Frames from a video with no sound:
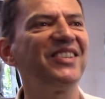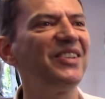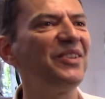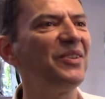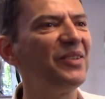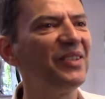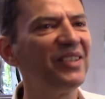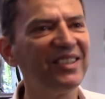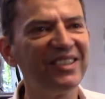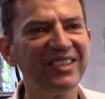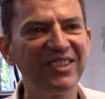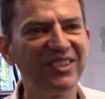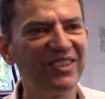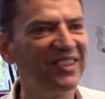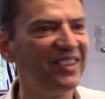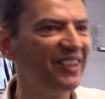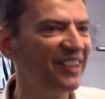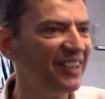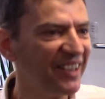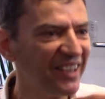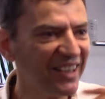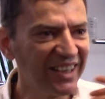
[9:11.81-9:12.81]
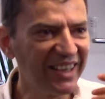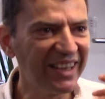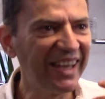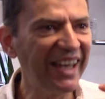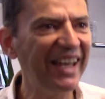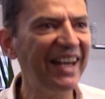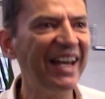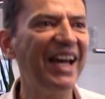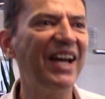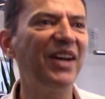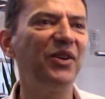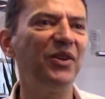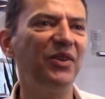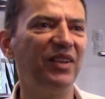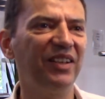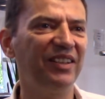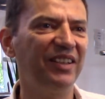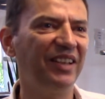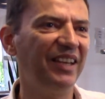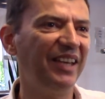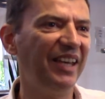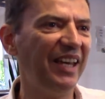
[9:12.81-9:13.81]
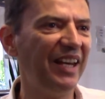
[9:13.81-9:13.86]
Uh, get out of,